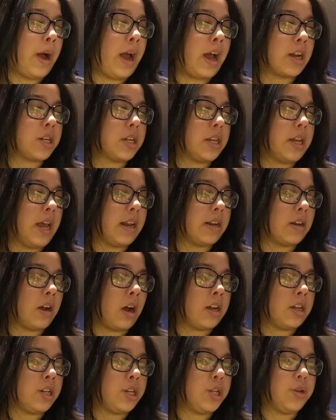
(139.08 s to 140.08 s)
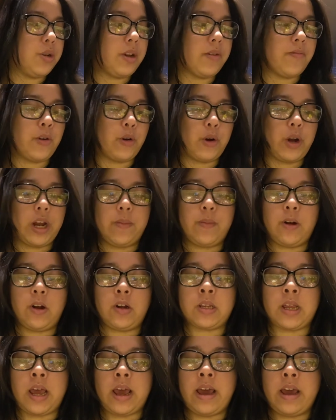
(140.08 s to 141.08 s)
i actually had gotten two different
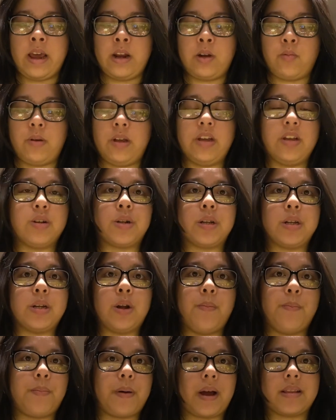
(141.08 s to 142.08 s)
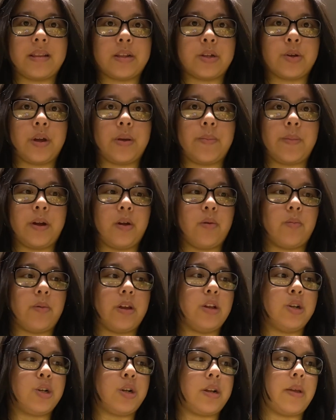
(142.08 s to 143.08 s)
creamers and we usually don't buy this creamer we
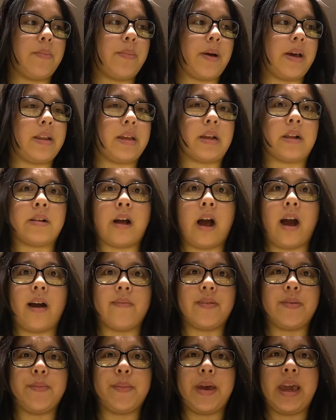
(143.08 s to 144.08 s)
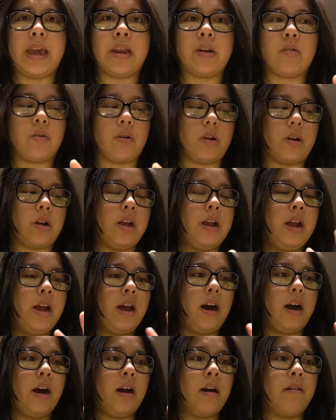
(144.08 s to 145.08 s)
usually buy like coffee mate or
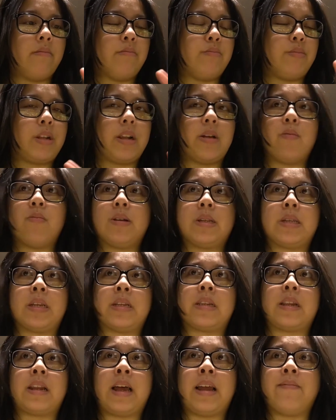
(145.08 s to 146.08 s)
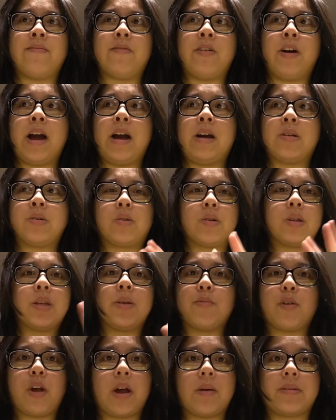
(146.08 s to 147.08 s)
um, was it delightful house or
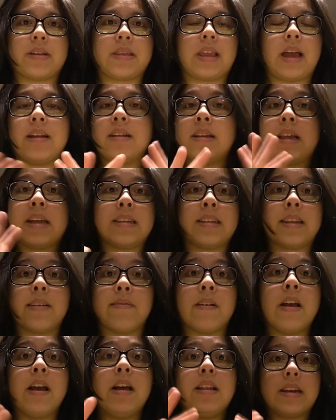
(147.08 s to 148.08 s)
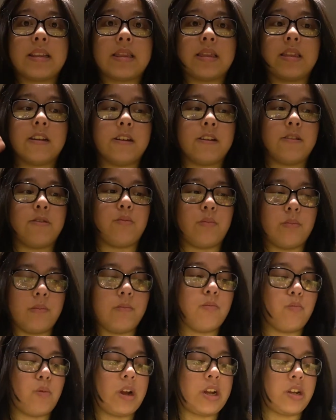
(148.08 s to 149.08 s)
some crap like that like diff like the
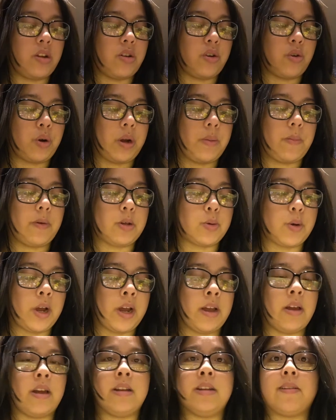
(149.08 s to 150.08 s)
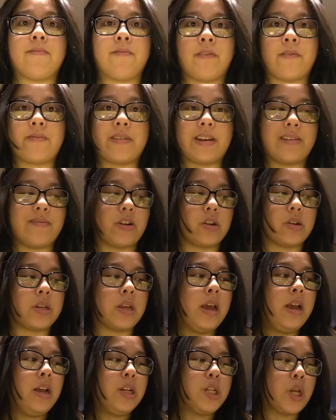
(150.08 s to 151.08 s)
regular creamers, right? And different flavors.
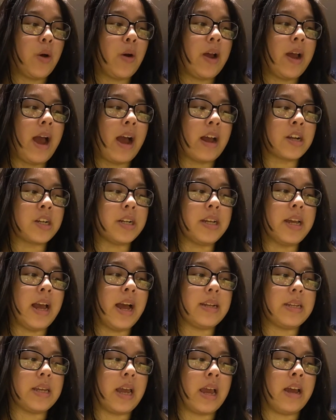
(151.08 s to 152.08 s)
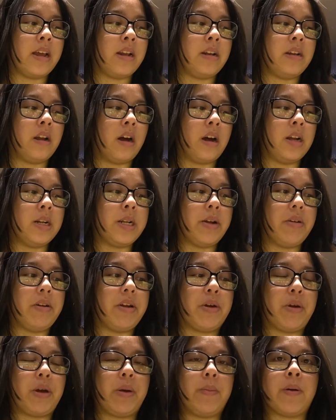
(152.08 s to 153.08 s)
So I actually had to get non-dairy
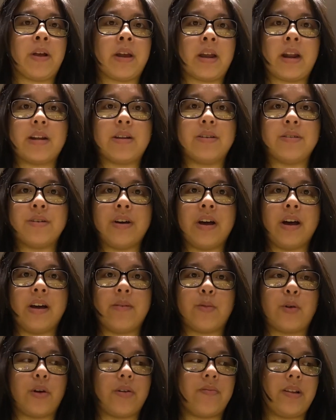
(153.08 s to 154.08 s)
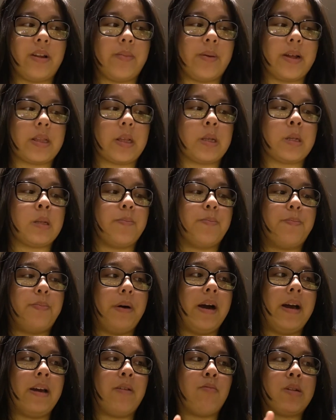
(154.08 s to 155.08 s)
creamer and I don't know how I'm going to feel about this,
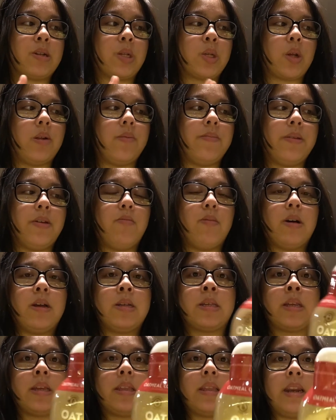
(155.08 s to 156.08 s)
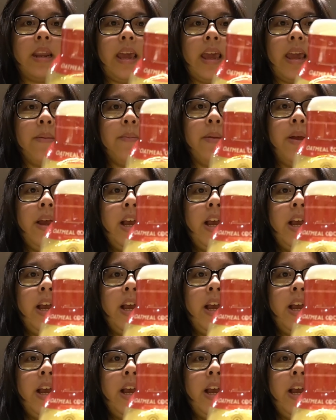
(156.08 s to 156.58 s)
but what sold me was the name.